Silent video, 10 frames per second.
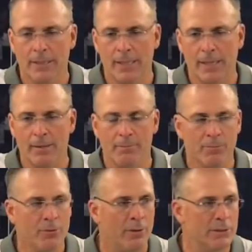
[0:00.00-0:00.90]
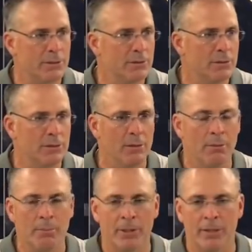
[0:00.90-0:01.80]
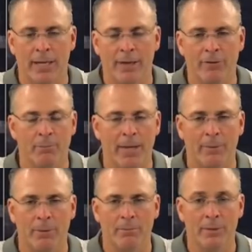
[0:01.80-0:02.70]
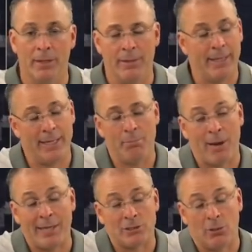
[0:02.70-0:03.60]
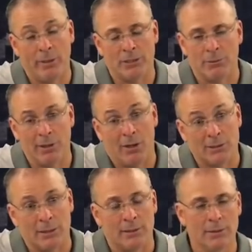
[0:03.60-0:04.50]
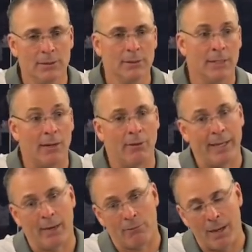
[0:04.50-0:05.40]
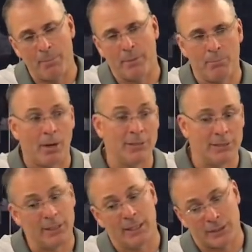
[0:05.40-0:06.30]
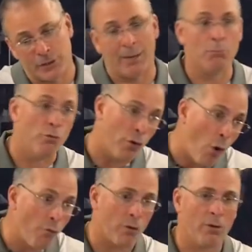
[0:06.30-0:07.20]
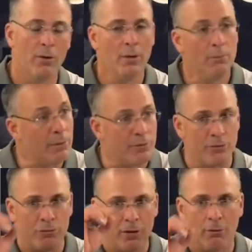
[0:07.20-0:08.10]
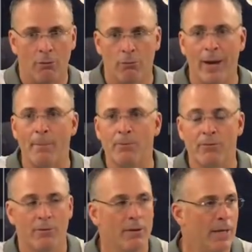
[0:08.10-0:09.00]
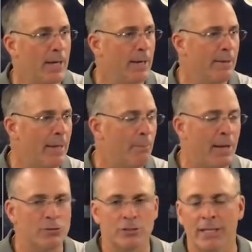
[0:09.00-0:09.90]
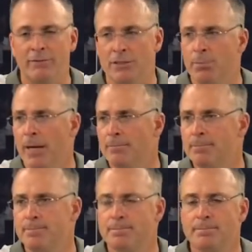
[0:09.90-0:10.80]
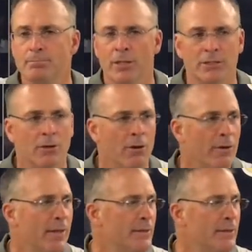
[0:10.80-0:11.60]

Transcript: Um, so it's, it'll be good to have him back. And, you know, again, he practiced all week, so we lost a not only got rep, and Bricen did a nice job moving over with zero reps uh, at that boundary safety spot. Bricen Garner